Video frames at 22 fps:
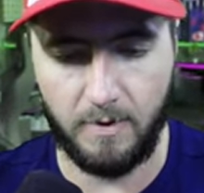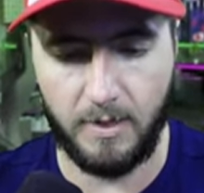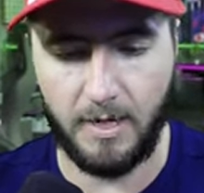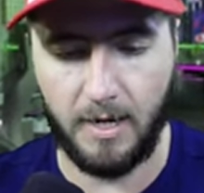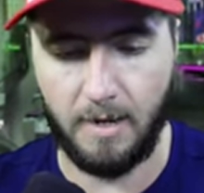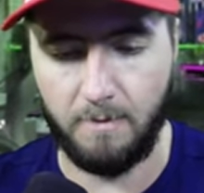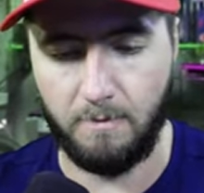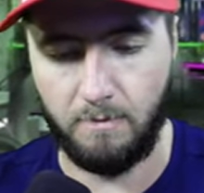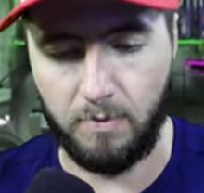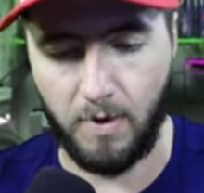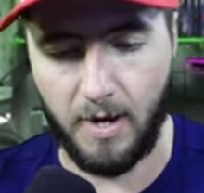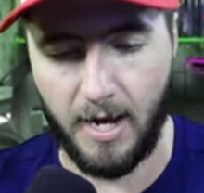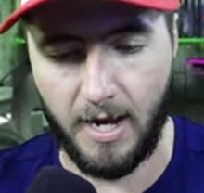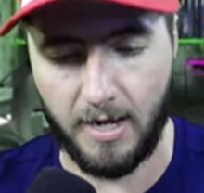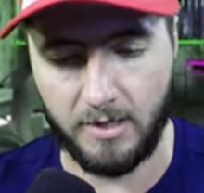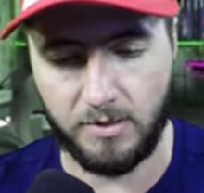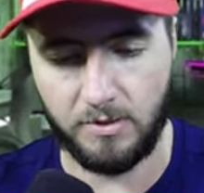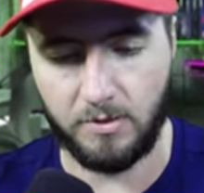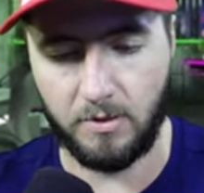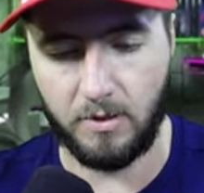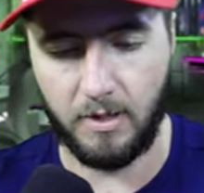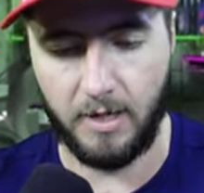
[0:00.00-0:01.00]
We got
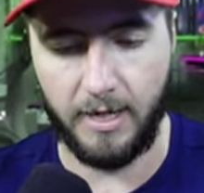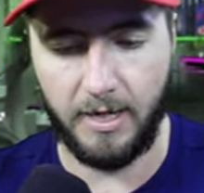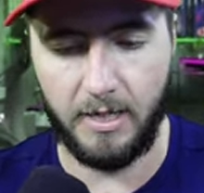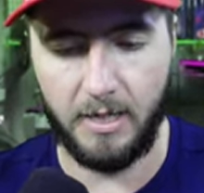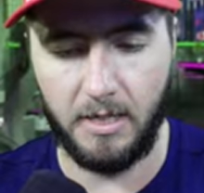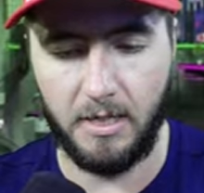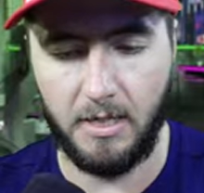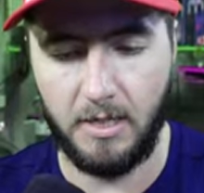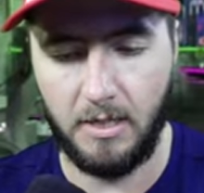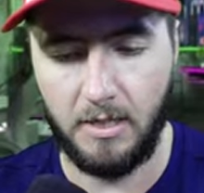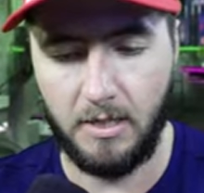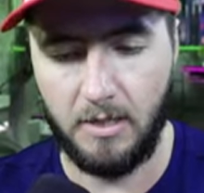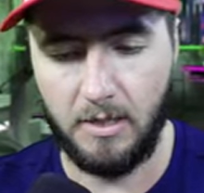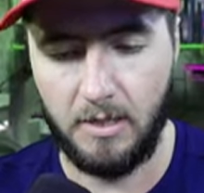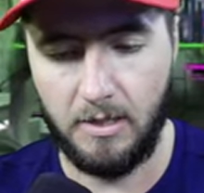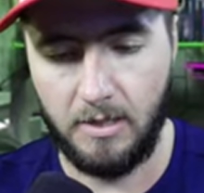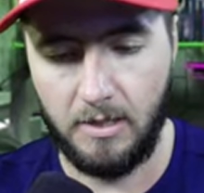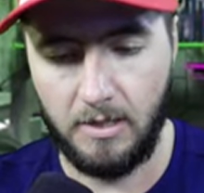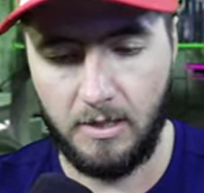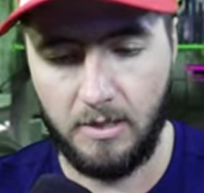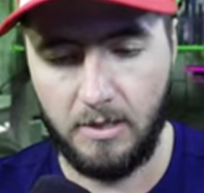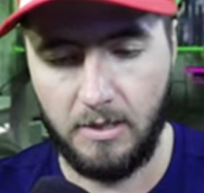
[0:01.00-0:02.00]
Brock's Grit,
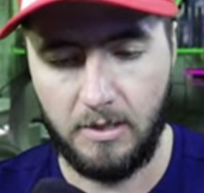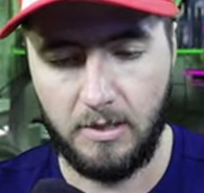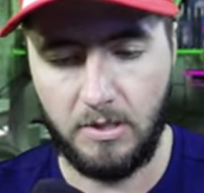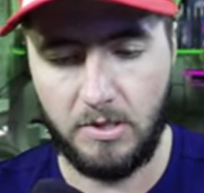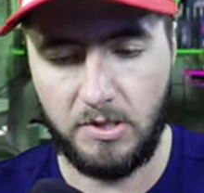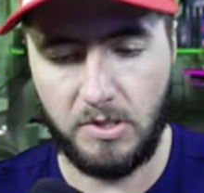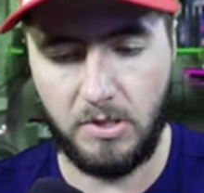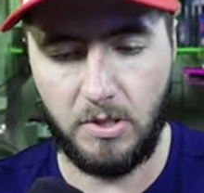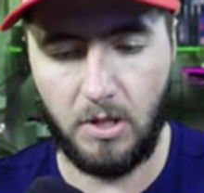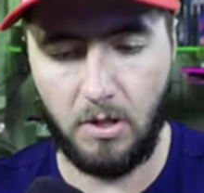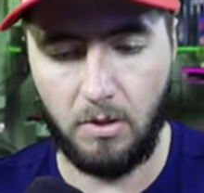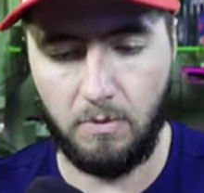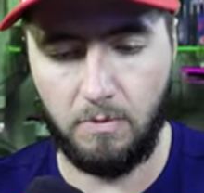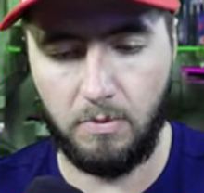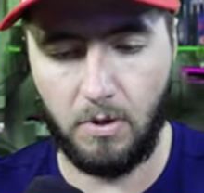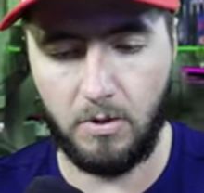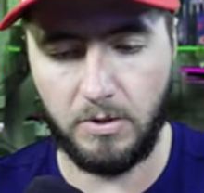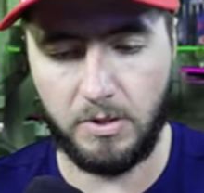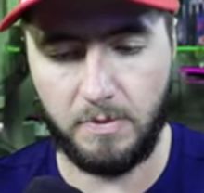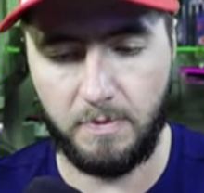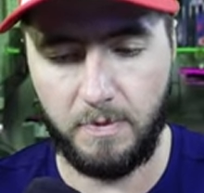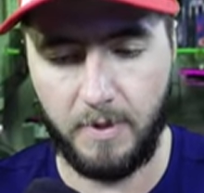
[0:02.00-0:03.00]

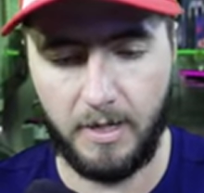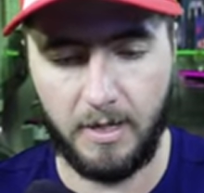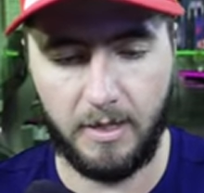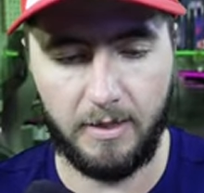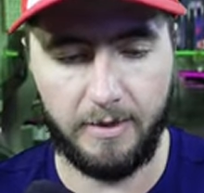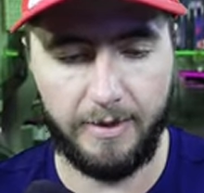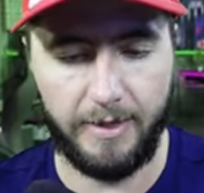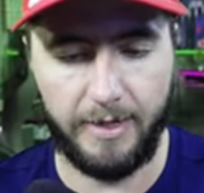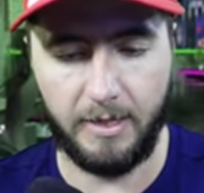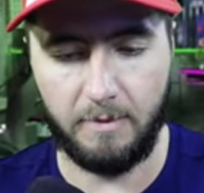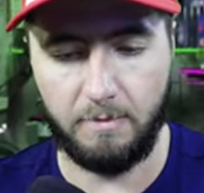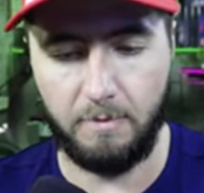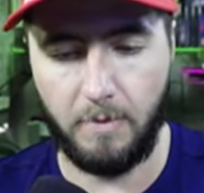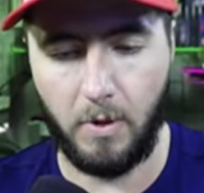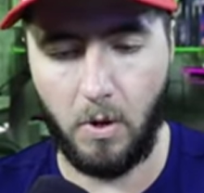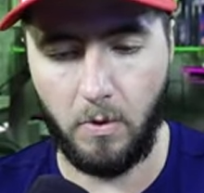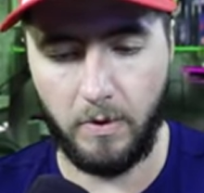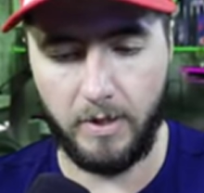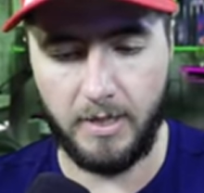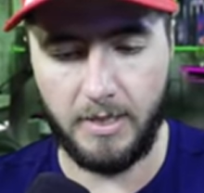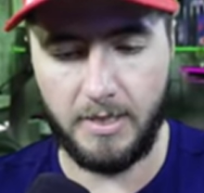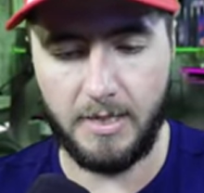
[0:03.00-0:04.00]
Slowbro, Spirit Link,
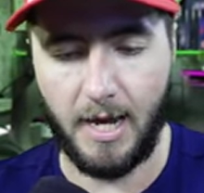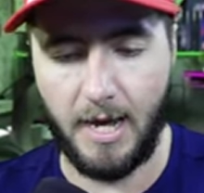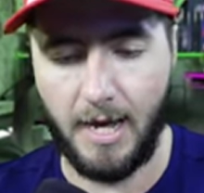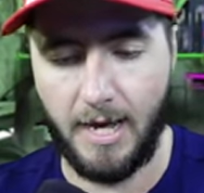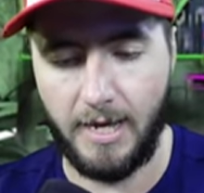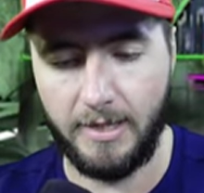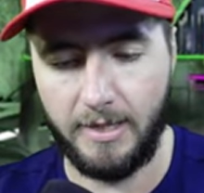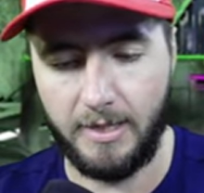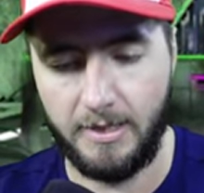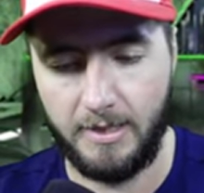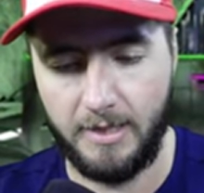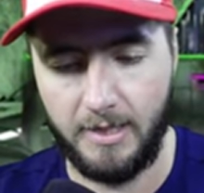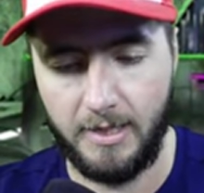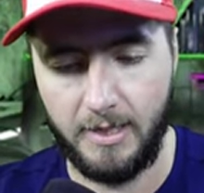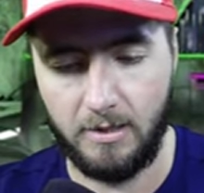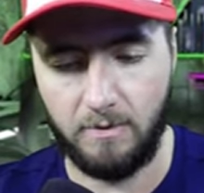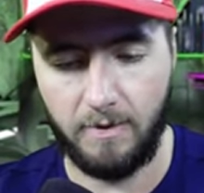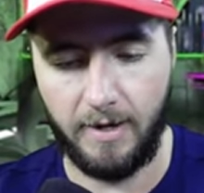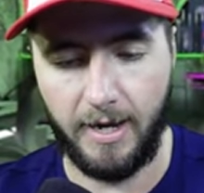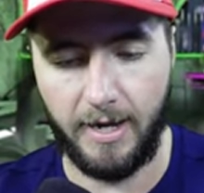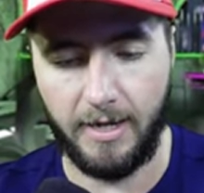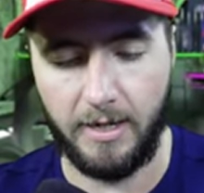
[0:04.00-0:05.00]
Ponyta, the
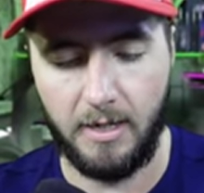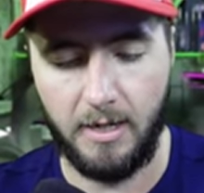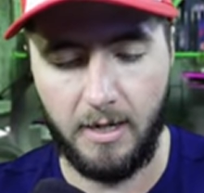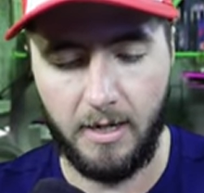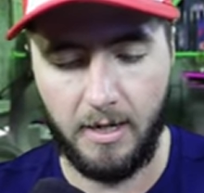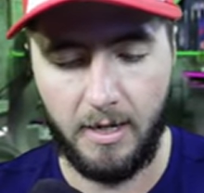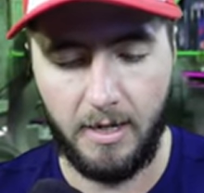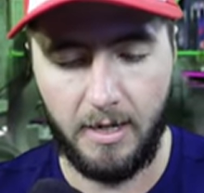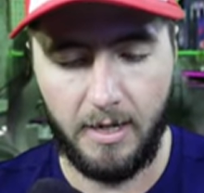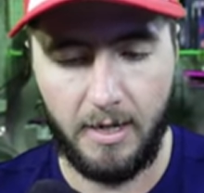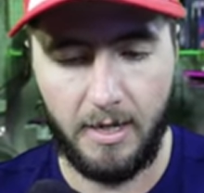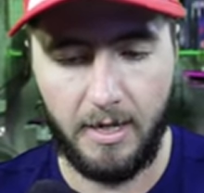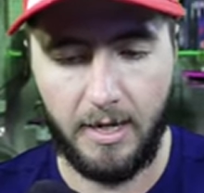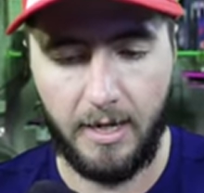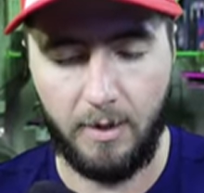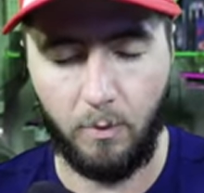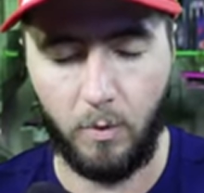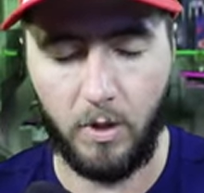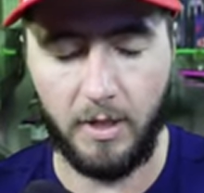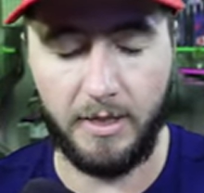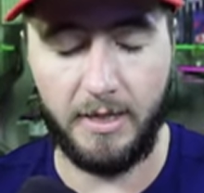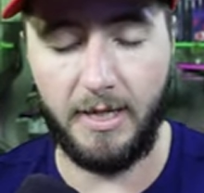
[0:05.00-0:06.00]
Nidoran.
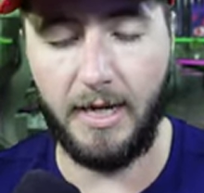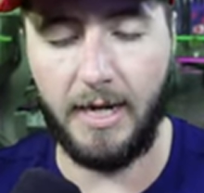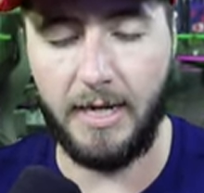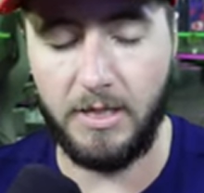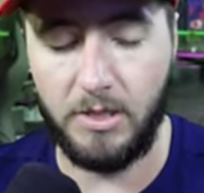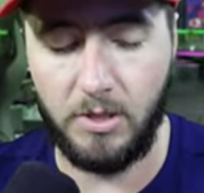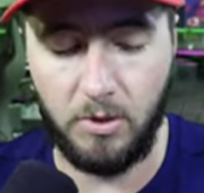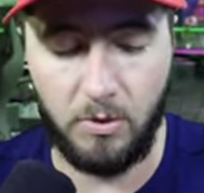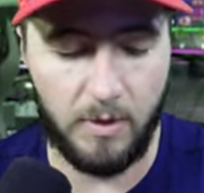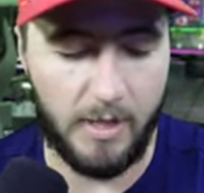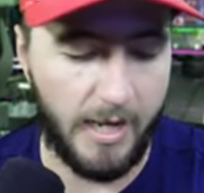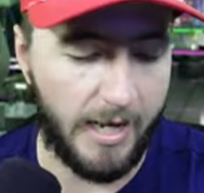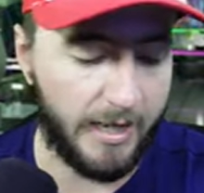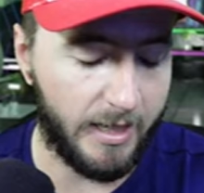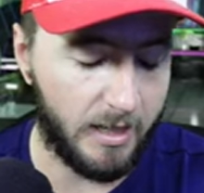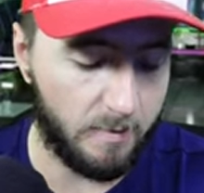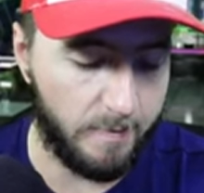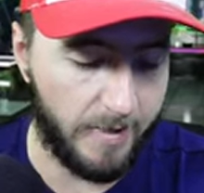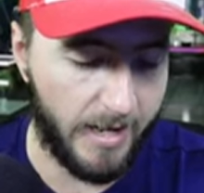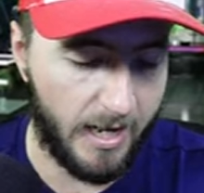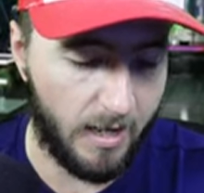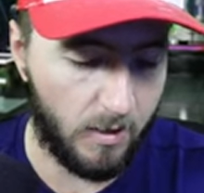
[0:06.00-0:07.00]
And one thing I do like
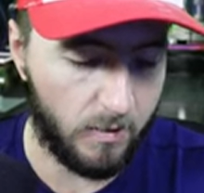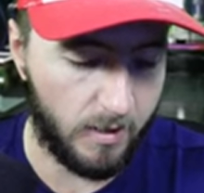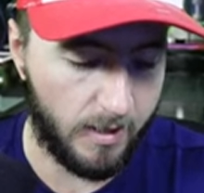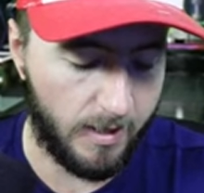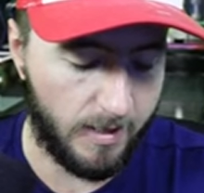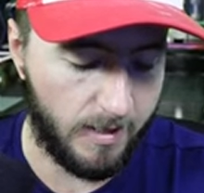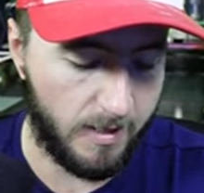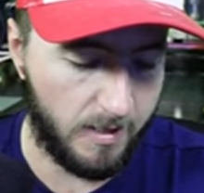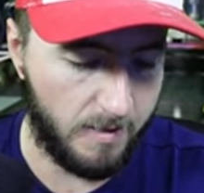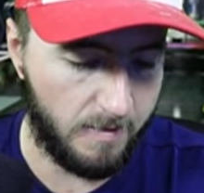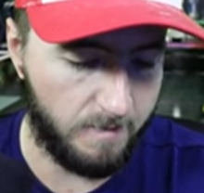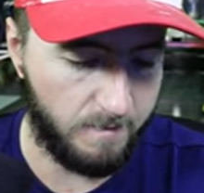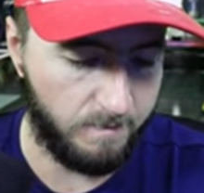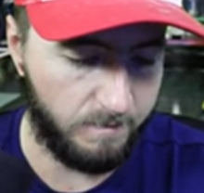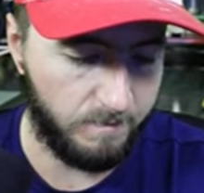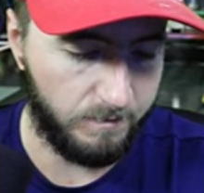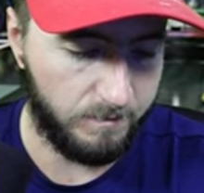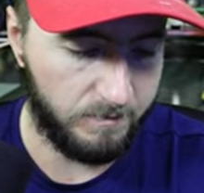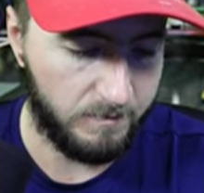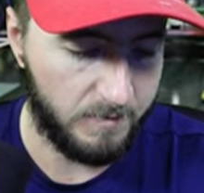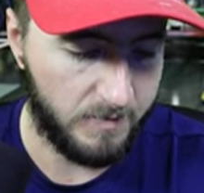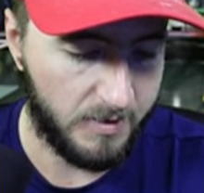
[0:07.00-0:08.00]
about
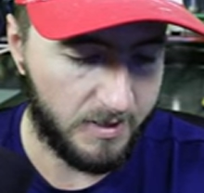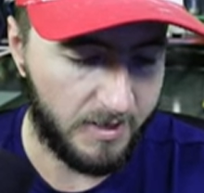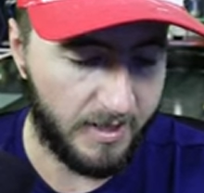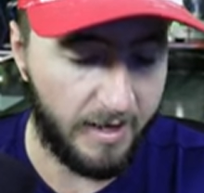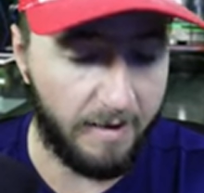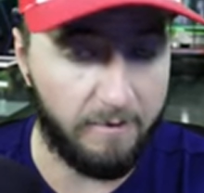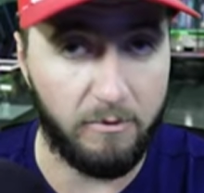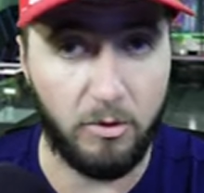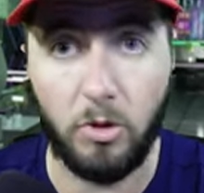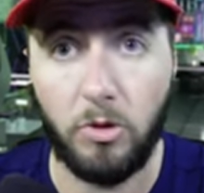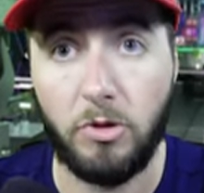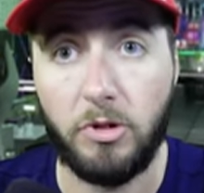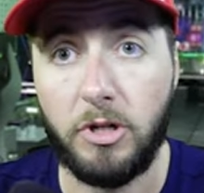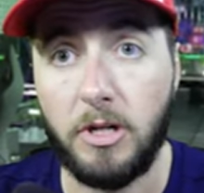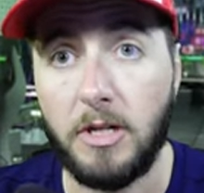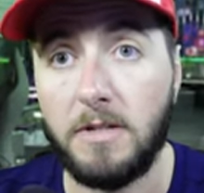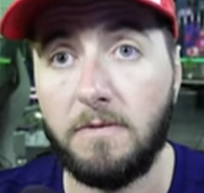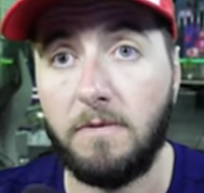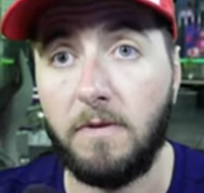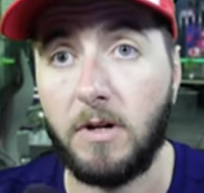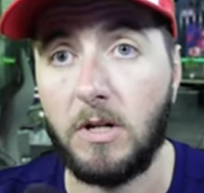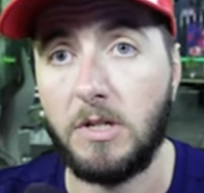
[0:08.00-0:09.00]

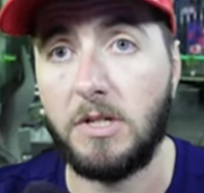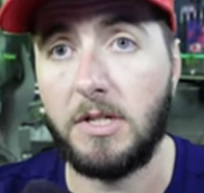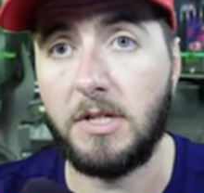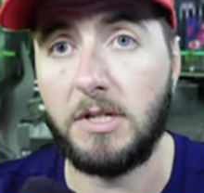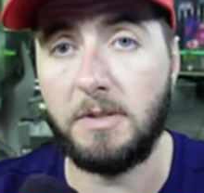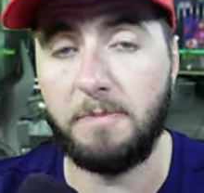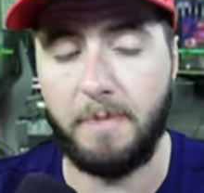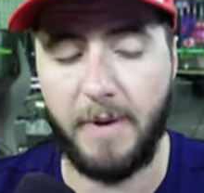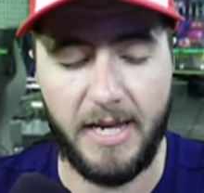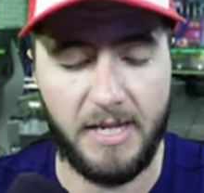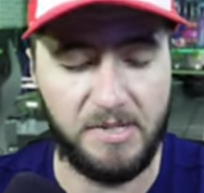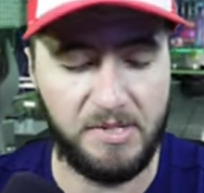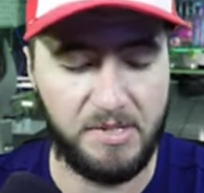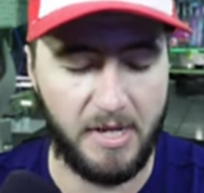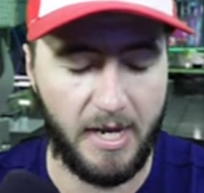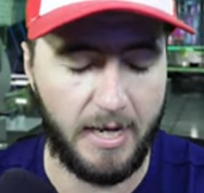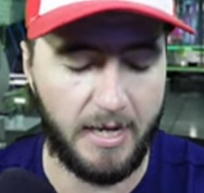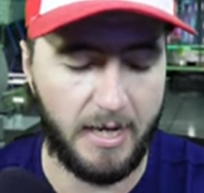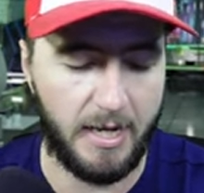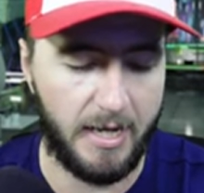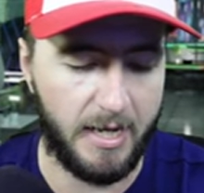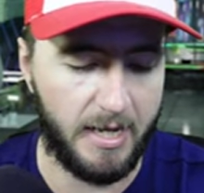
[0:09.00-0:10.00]
Evolutions versus base
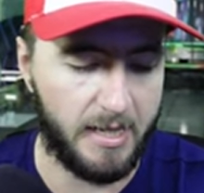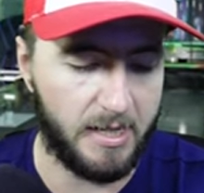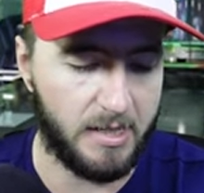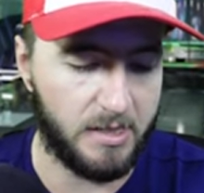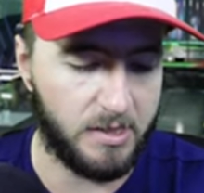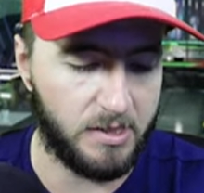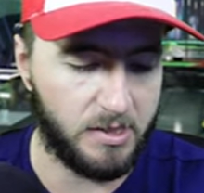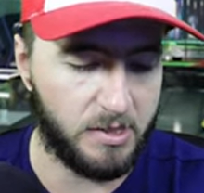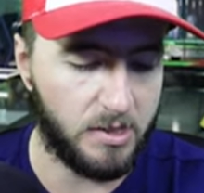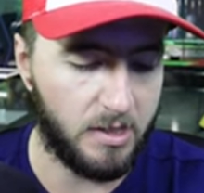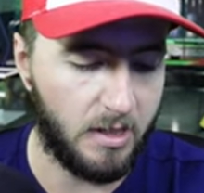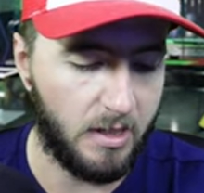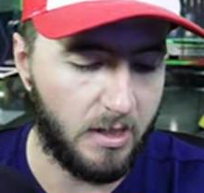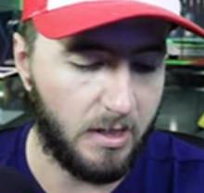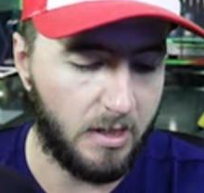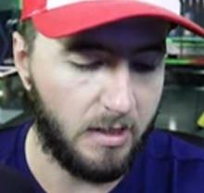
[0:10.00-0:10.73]
set is